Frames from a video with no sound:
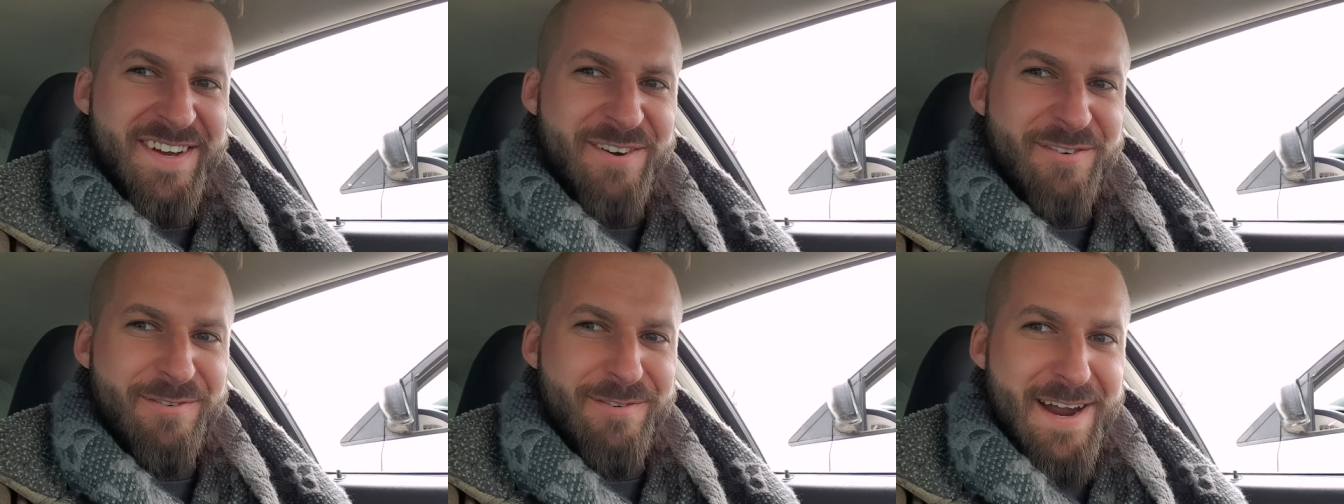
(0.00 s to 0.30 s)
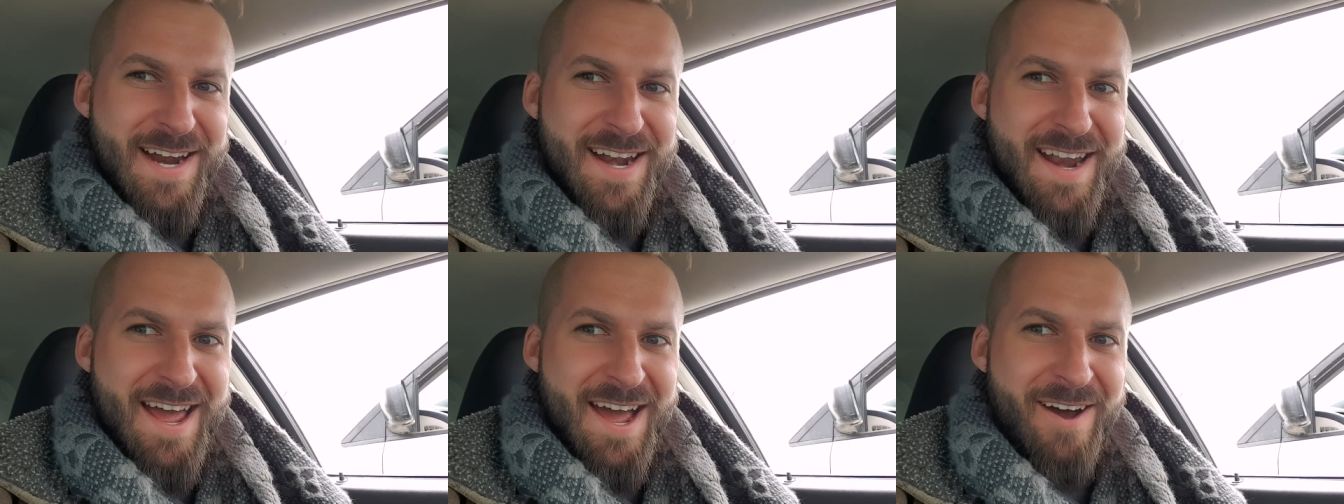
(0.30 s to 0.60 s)

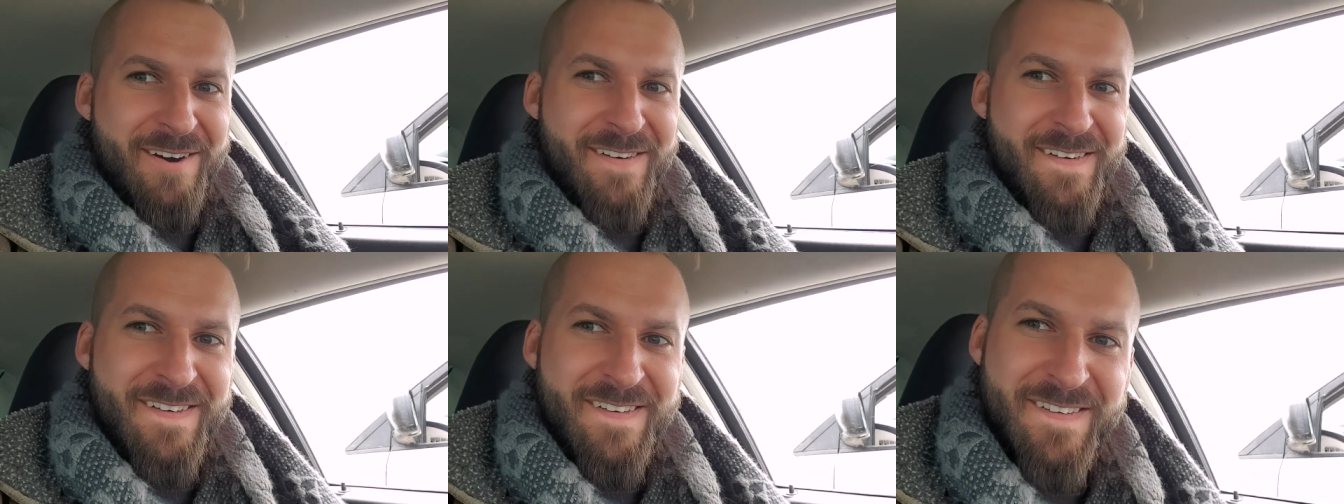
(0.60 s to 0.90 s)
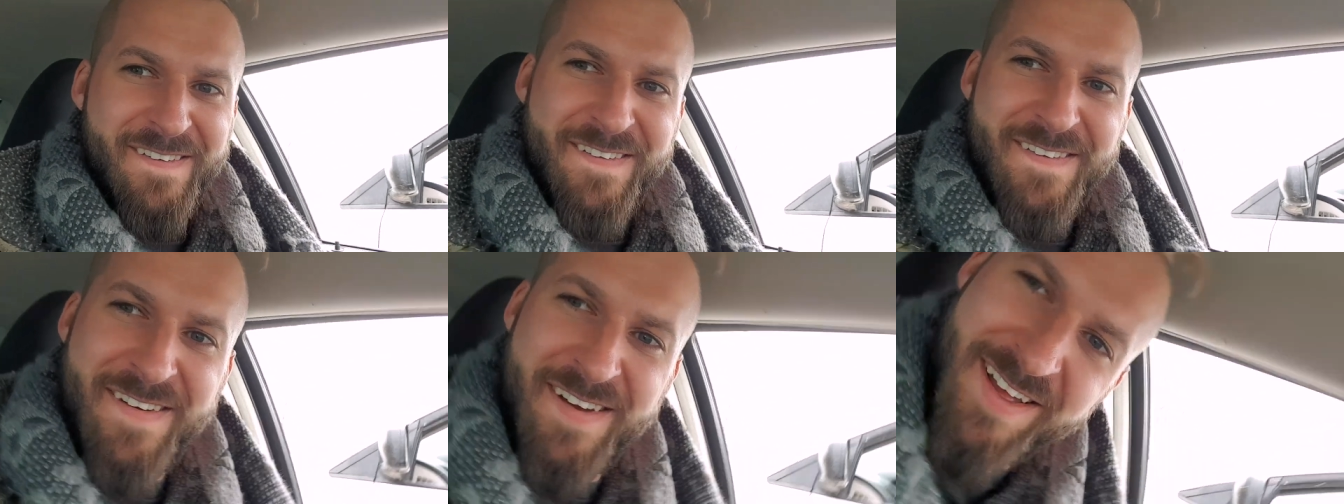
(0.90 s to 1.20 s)
right now.
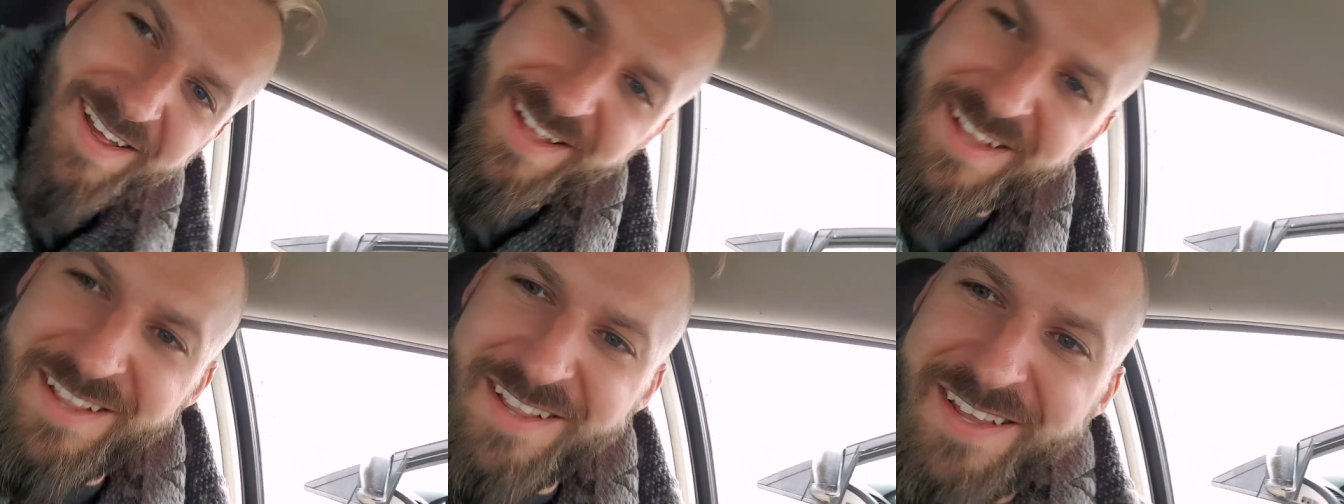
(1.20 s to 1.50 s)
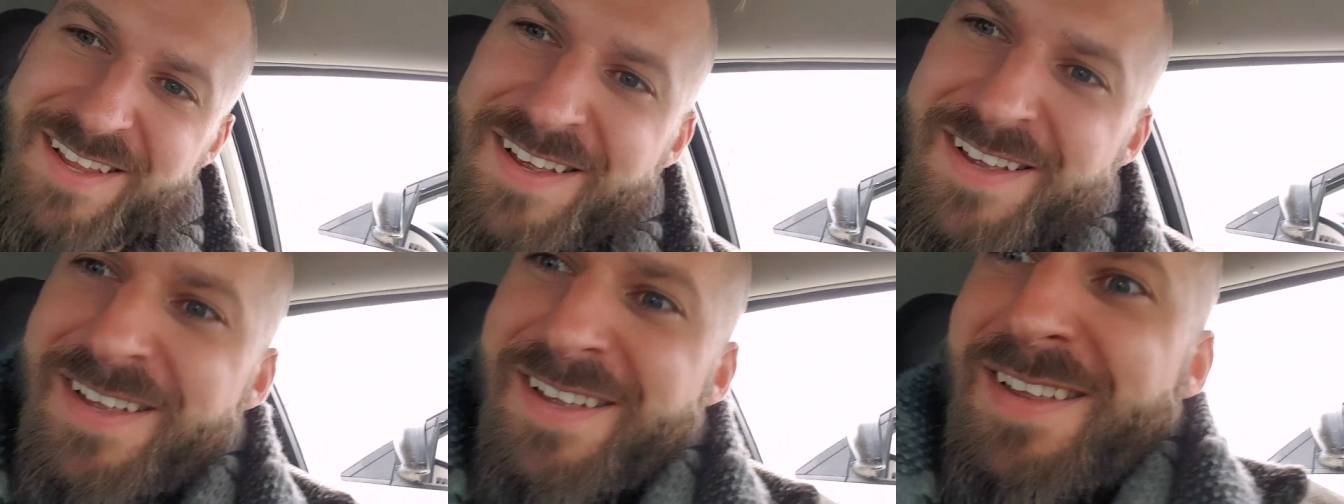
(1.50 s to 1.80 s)

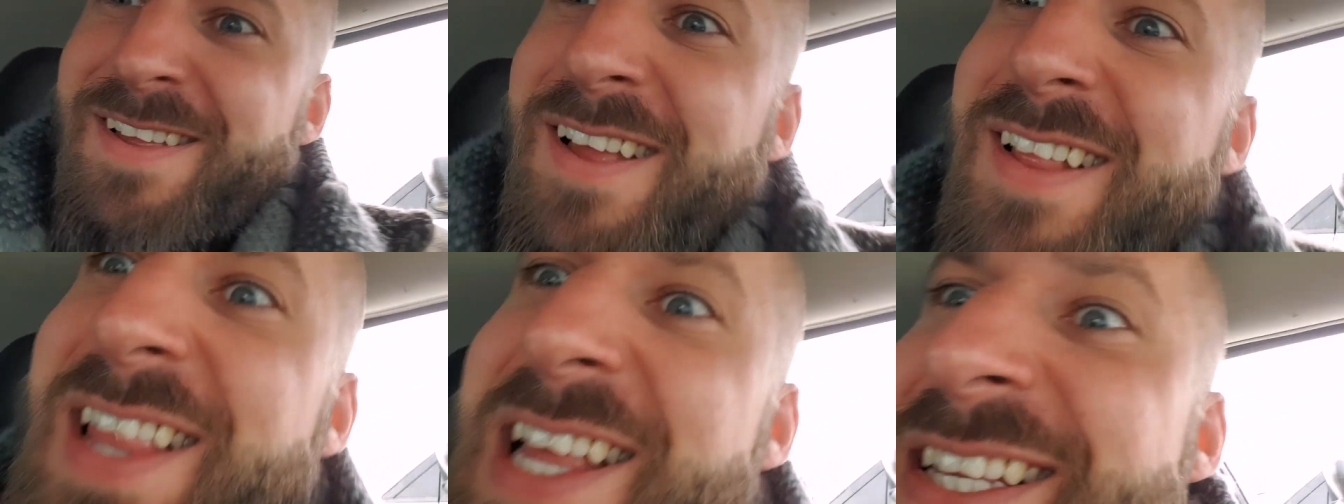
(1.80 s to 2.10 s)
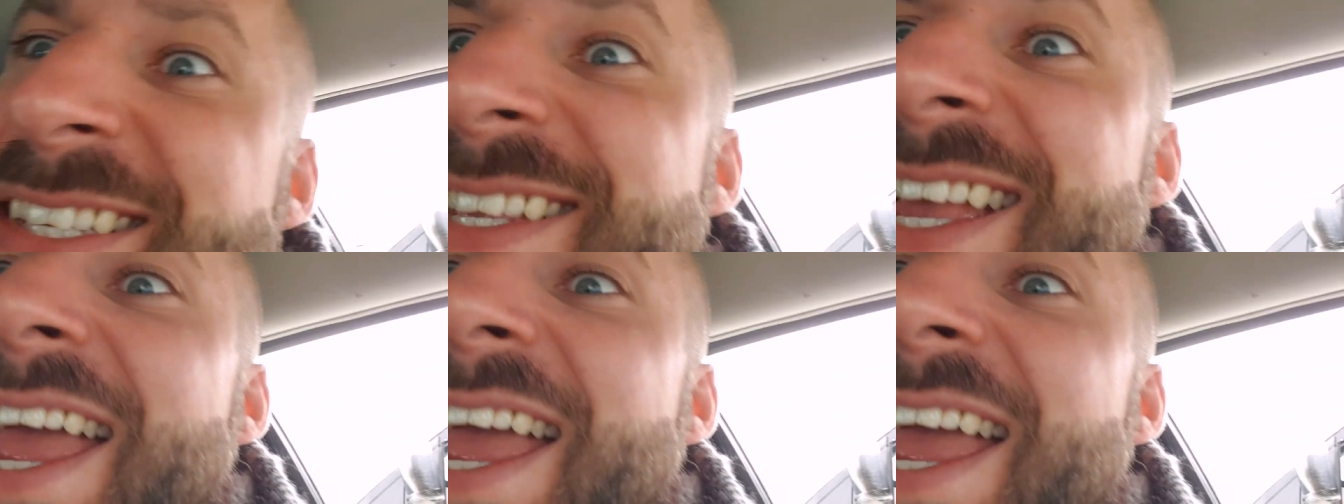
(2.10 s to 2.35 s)
Let's say